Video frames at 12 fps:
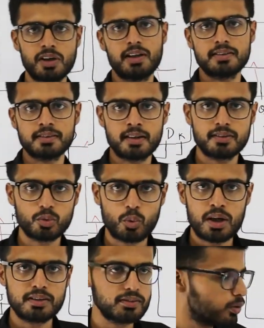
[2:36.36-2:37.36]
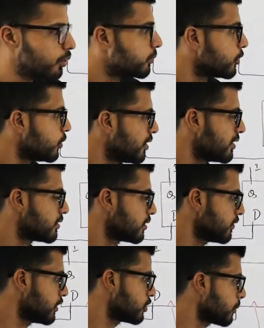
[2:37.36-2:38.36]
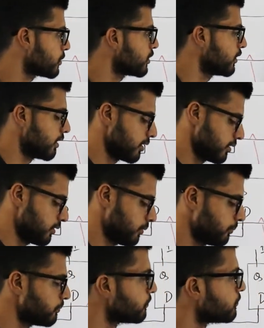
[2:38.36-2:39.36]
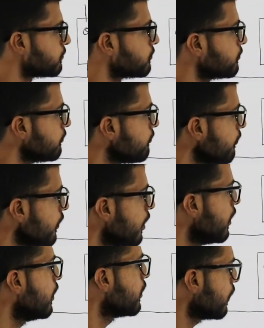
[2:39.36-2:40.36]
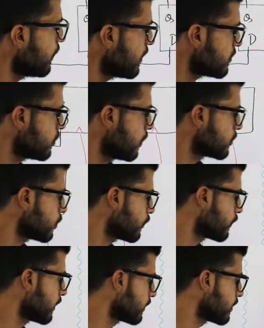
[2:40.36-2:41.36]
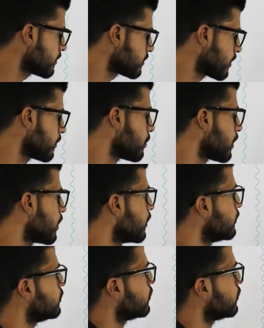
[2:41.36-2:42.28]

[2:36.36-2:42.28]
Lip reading: your answer is 1 0. You can see which option it is. Now let's also fill this table.